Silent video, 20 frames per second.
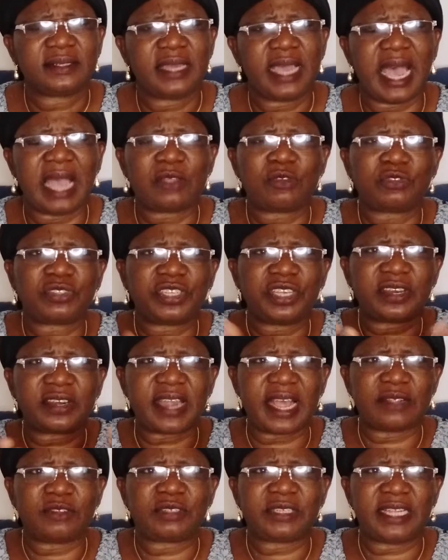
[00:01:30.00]
And you see
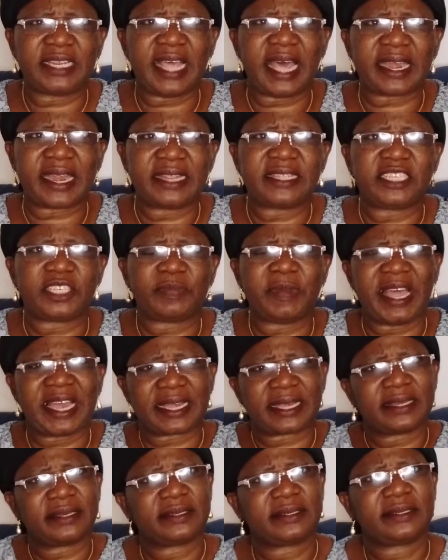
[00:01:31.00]
red, you say that red is
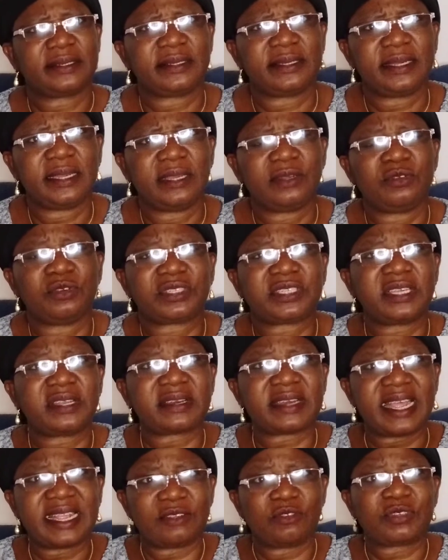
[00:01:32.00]
black. You see
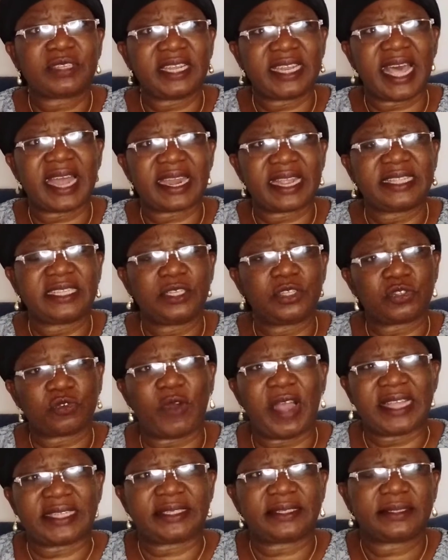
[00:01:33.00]
red, you say that red is
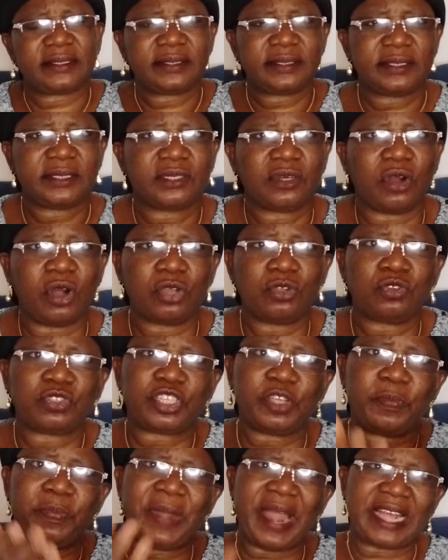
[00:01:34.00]
white. Or you
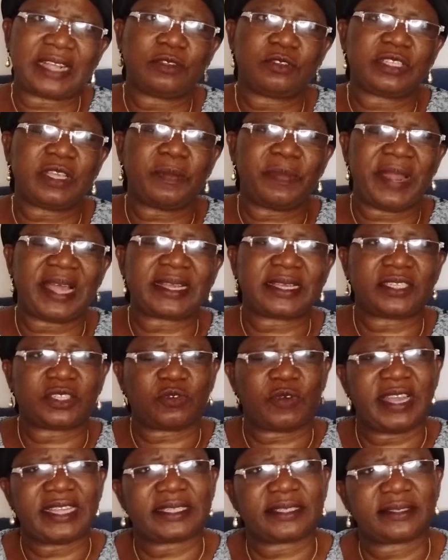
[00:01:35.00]
see black, you say black is
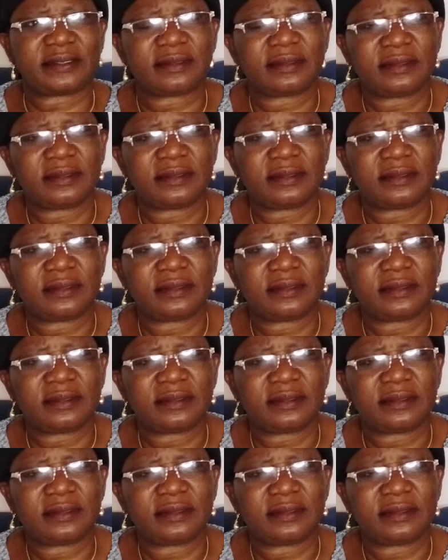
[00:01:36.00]
white.